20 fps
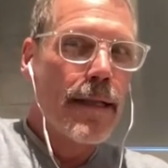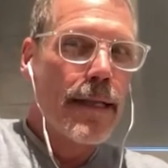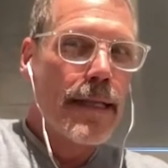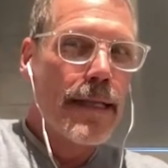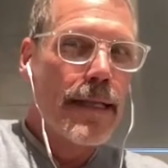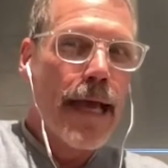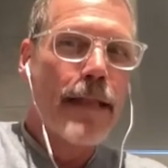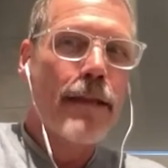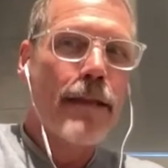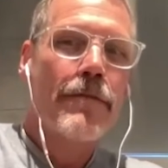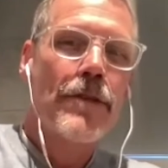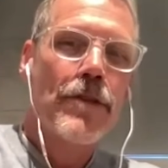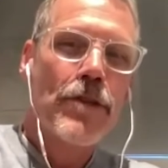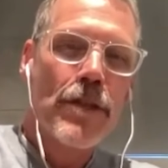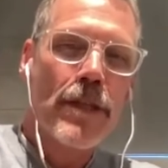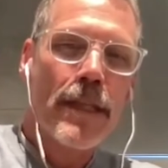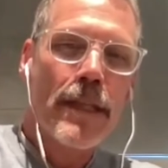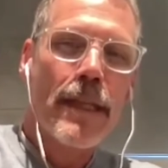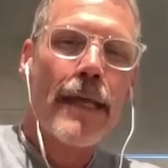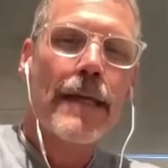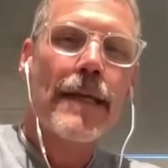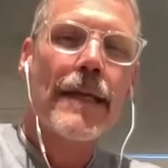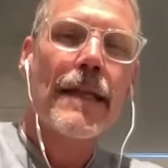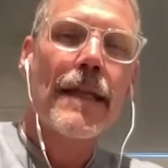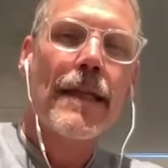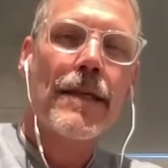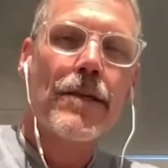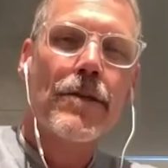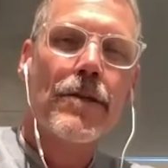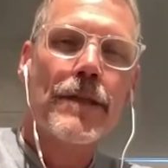television,
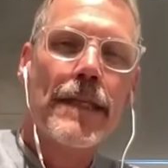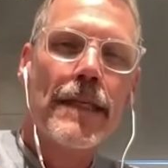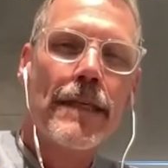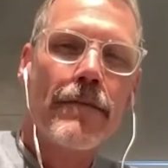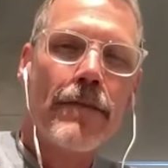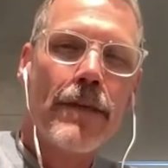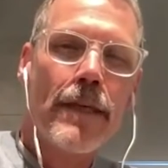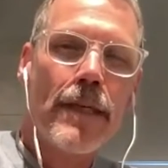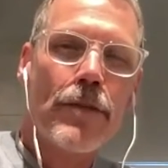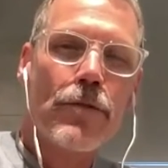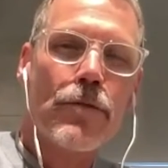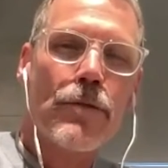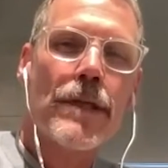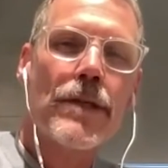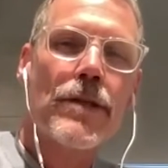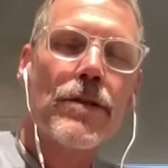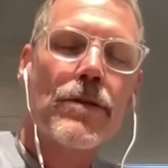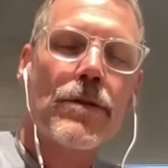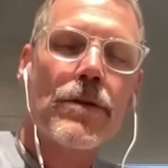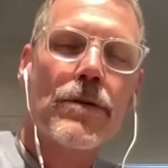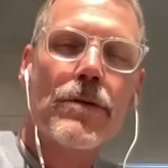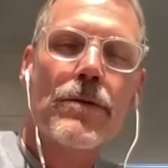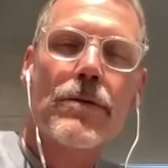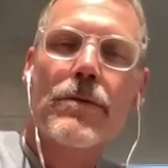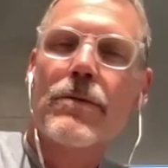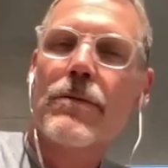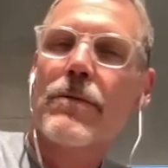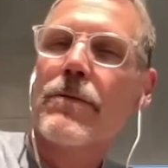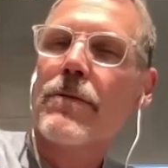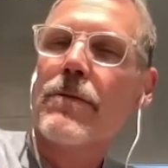linear TV,
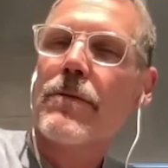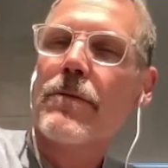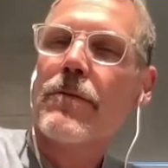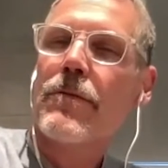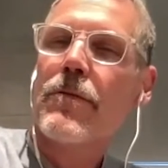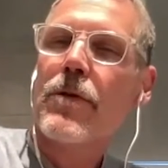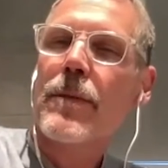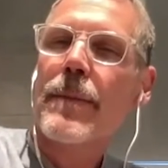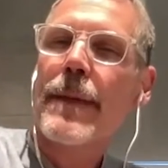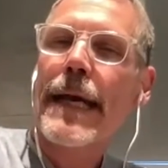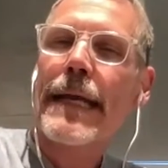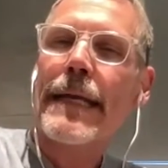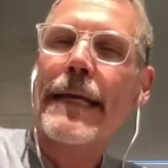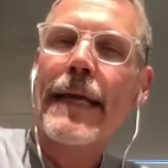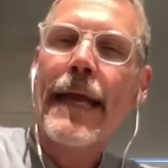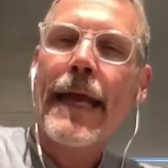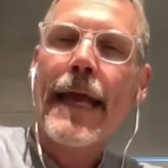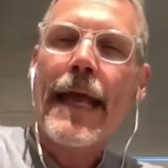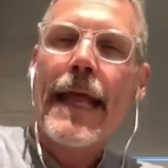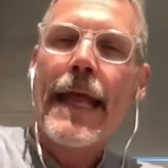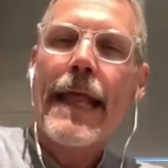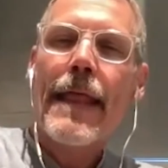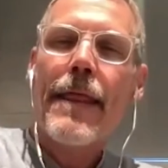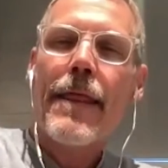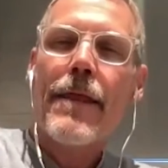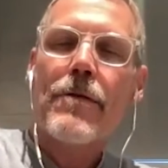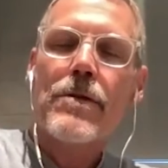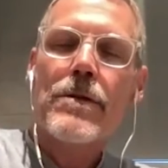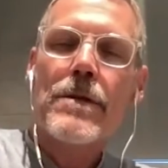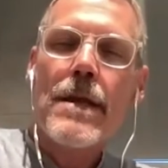traditional format.
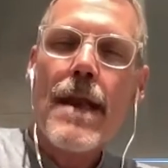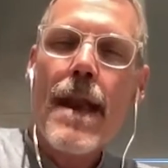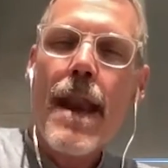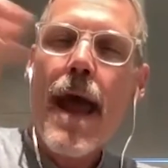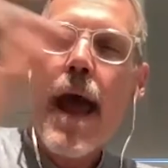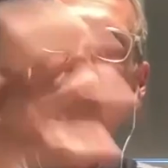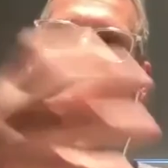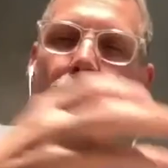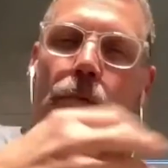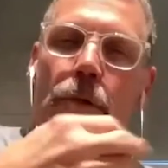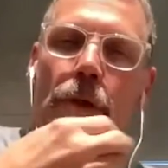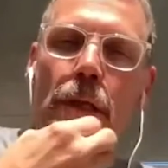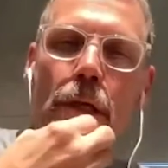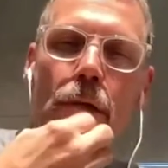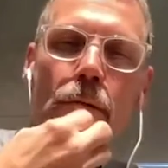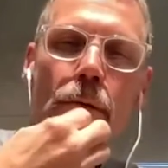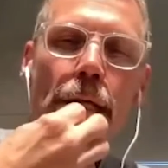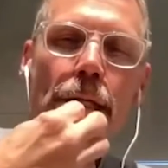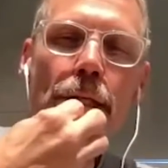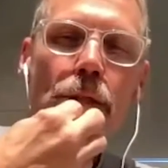There's not really great